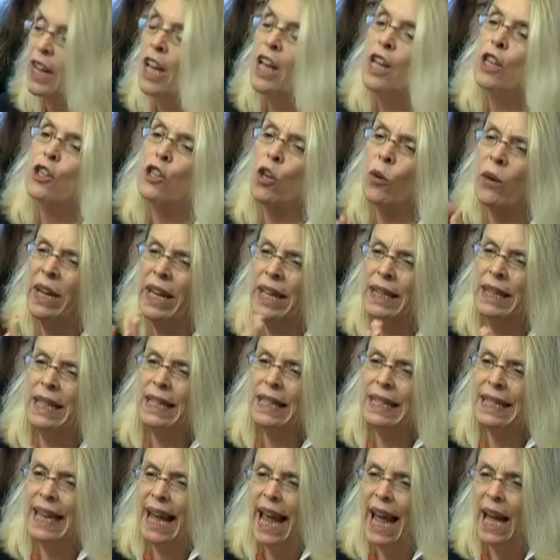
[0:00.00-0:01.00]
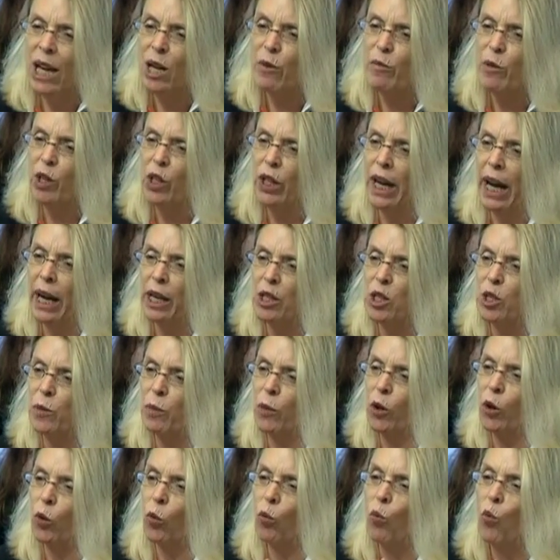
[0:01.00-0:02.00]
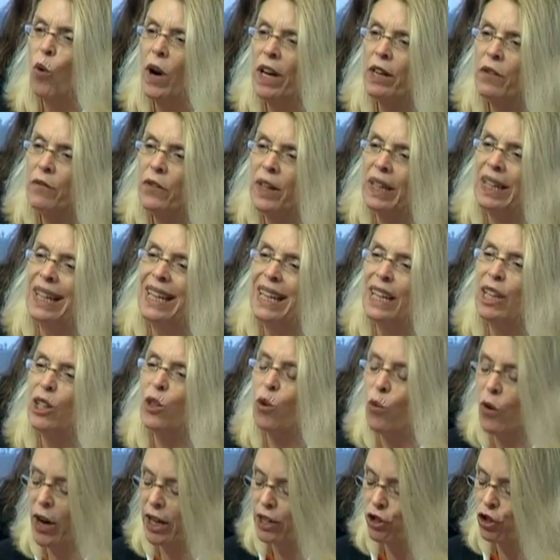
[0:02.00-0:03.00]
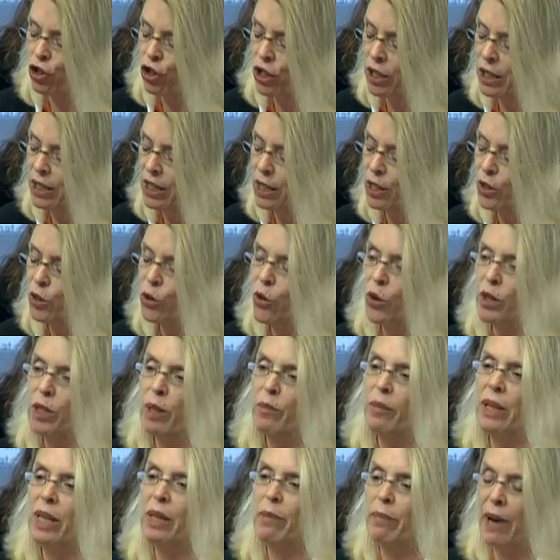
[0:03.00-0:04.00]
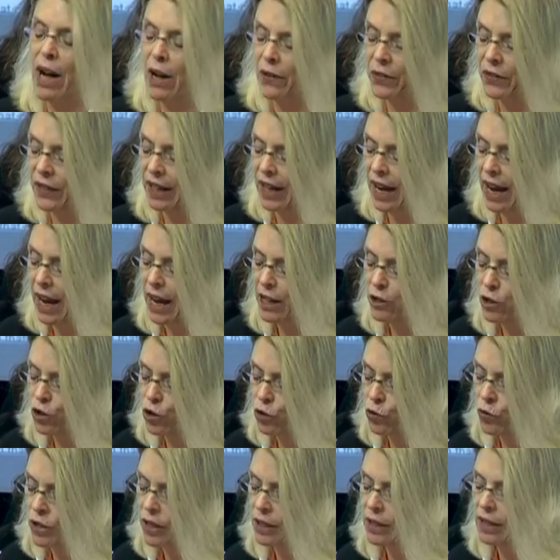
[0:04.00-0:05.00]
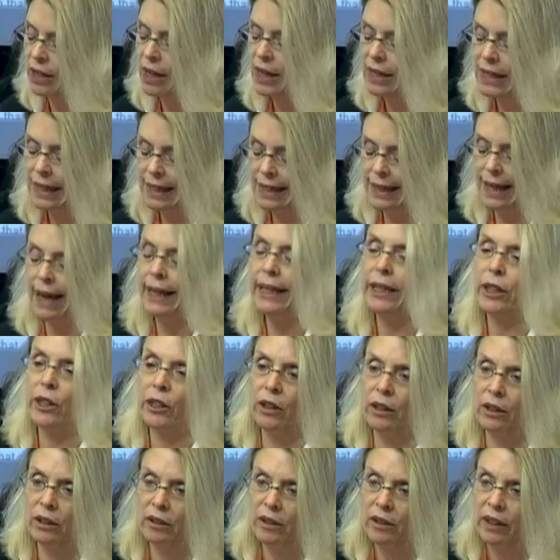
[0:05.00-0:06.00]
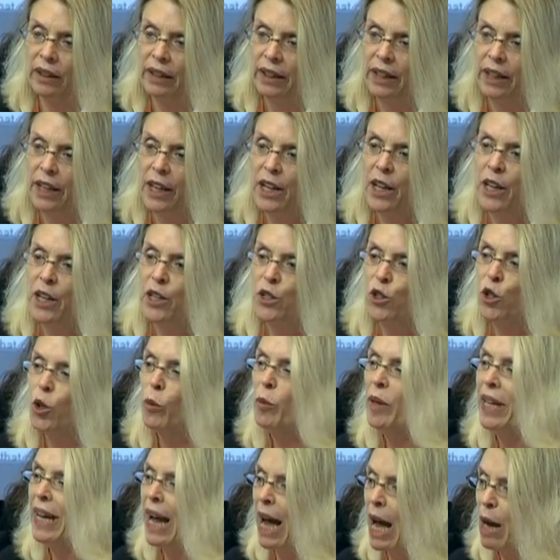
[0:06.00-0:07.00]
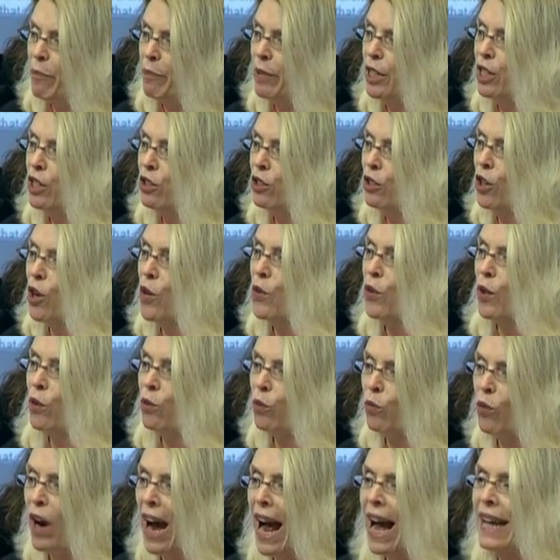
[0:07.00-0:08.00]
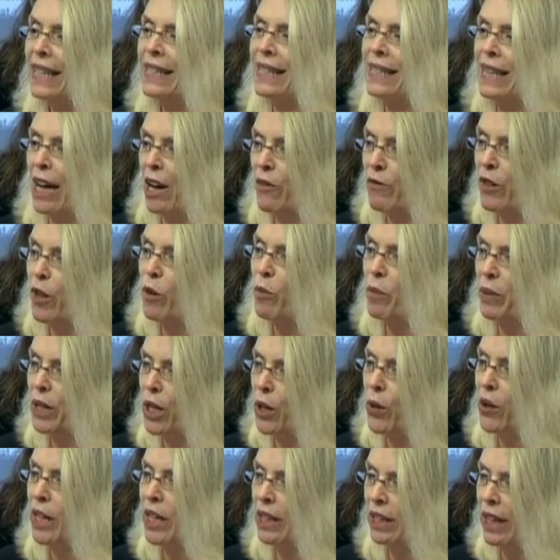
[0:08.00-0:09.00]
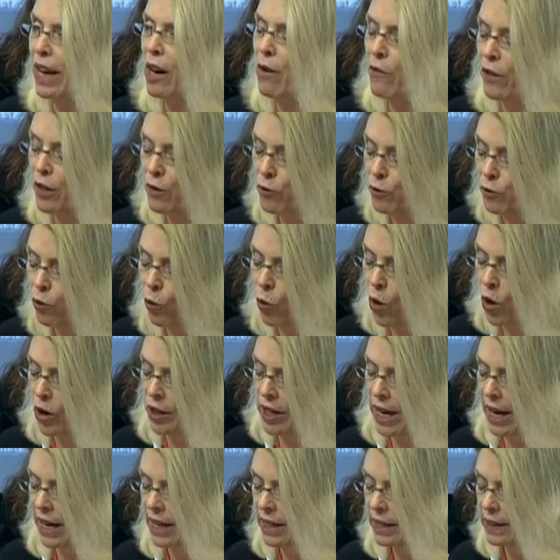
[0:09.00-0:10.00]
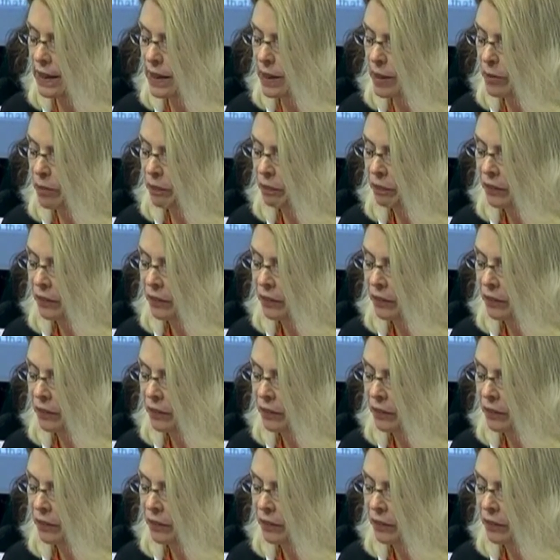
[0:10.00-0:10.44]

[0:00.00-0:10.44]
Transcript: So in this animal expert, one of the key questions is going to be about the estrus cycle. You'll be happy to know that rats have their period every 4 days.